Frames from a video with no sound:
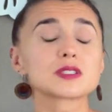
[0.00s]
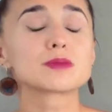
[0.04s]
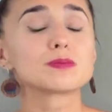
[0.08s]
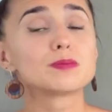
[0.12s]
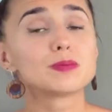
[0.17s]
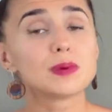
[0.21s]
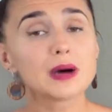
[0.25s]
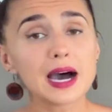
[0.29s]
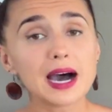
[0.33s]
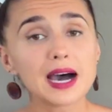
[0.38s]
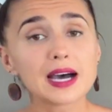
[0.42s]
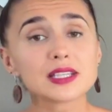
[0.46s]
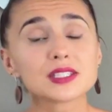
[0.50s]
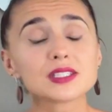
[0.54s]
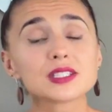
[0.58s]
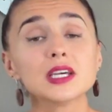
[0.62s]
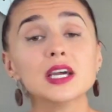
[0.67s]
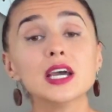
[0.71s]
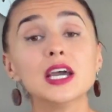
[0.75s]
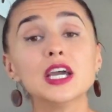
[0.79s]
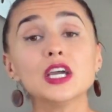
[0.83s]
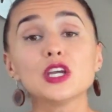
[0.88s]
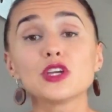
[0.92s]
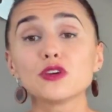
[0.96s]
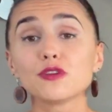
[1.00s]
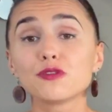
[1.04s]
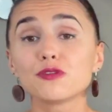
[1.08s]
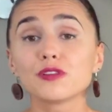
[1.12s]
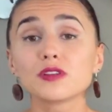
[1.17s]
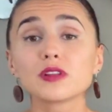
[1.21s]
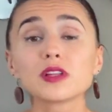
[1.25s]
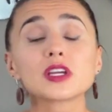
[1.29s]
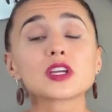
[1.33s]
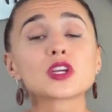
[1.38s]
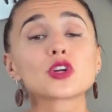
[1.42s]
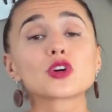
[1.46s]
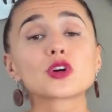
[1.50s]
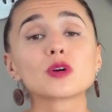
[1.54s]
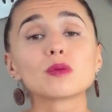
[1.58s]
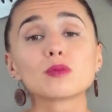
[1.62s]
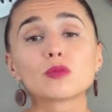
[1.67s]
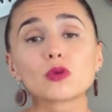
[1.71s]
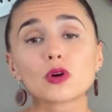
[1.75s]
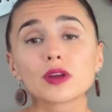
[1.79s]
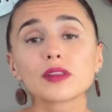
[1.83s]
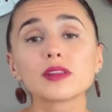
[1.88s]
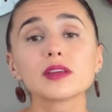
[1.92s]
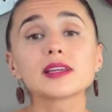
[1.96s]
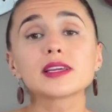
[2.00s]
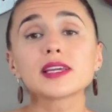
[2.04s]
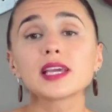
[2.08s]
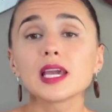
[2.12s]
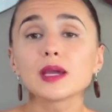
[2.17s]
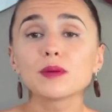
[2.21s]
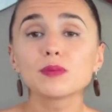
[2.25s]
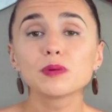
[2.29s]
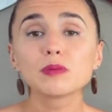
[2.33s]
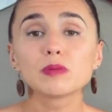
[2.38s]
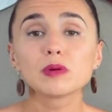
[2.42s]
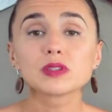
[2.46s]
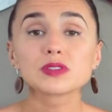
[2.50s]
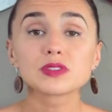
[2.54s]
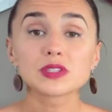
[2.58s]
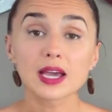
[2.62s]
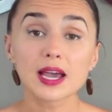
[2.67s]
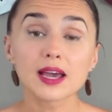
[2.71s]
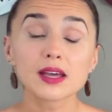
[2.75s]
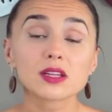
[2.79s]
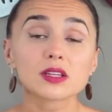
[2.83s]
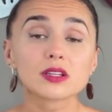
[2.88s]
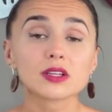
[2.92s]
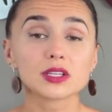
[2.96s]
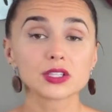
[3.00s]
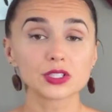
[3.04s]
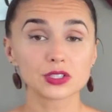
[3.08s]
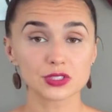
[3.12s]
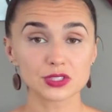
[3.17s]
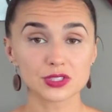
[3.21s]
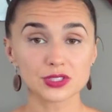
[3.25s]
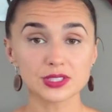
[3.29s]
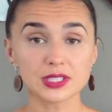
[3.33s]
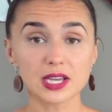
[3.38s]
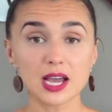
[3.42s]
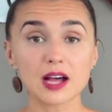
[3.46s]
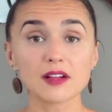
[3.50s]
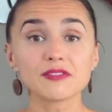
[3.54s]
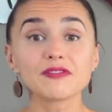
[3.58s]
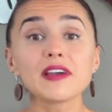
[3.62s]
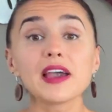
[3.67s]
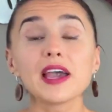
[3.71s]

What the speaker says: but you feel like you're more than capable to handle it yourself